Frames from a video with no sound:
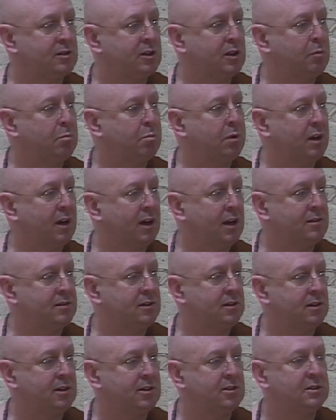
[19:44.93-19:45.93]
he'd
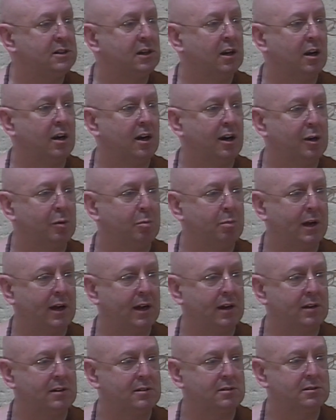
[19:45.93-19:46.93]
planted in Chitlada
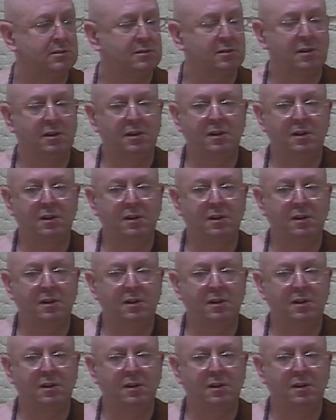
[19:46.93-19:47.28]
Palace,